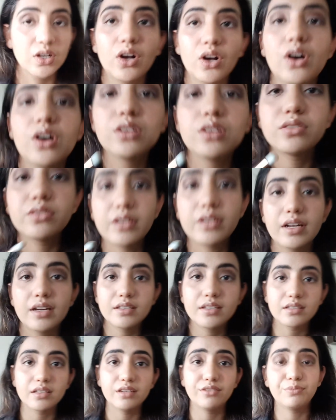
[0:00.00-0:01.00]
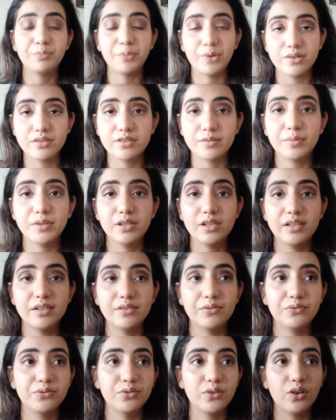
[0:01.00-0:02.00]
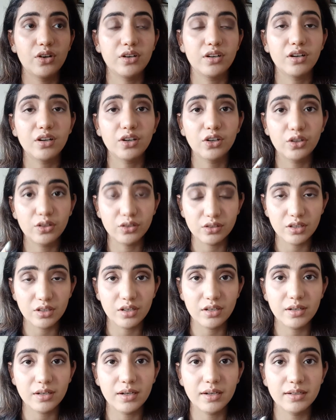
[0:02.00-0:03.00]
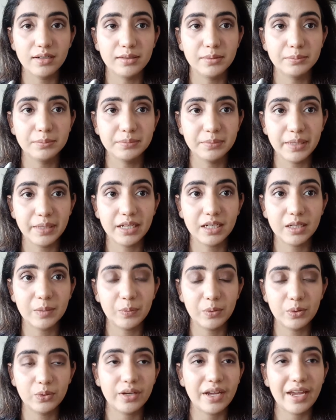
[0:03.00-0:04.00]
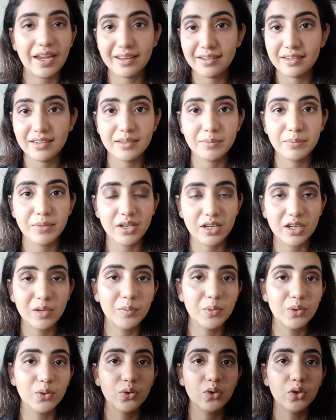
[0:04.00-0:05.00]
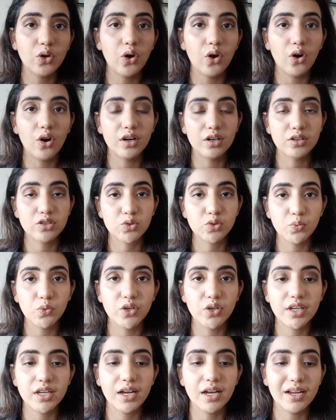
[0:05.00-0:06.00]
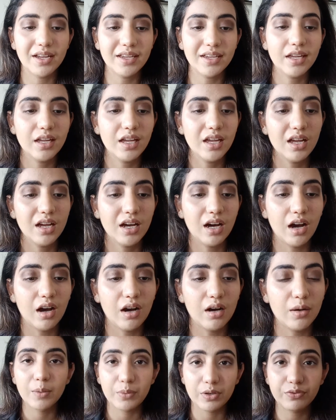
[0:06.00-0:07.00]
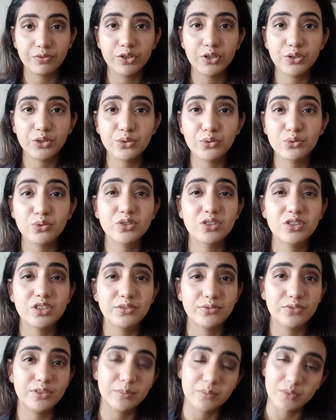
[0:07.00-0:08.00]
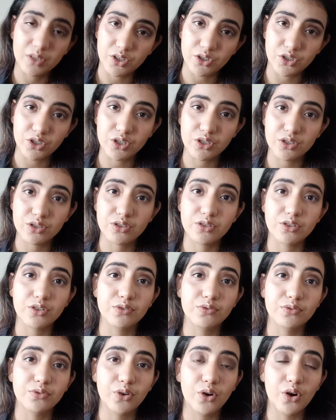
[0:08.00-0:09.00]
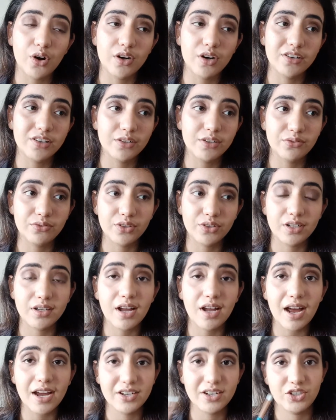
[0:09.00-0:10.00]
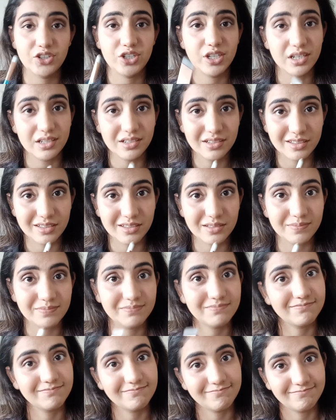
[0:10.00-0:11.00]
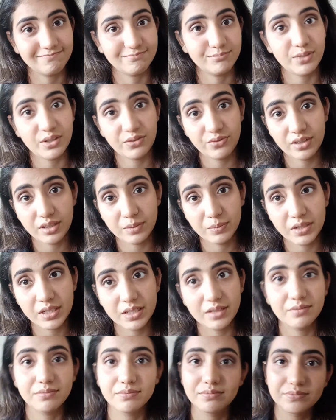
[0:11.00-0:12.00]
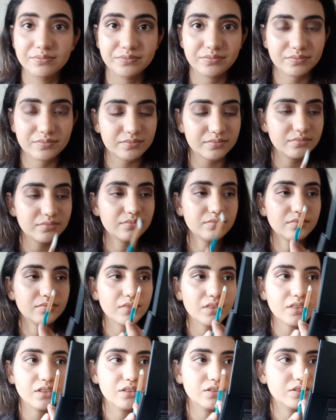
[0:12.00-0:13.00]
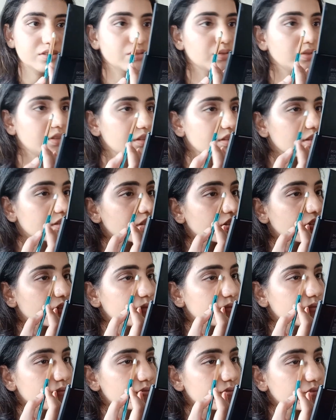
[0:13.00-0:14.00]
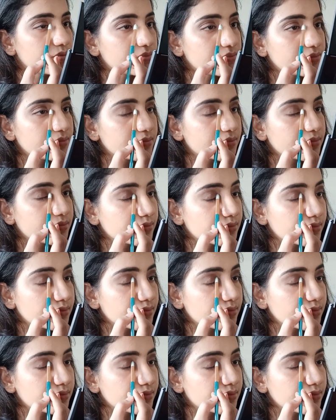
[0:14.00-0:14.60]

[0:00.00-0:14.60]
Also guys, if possible, for a good makeup look, any makeup look or a smoky eye, prefer to use different brushes for different eye shades, preferably. So let's go.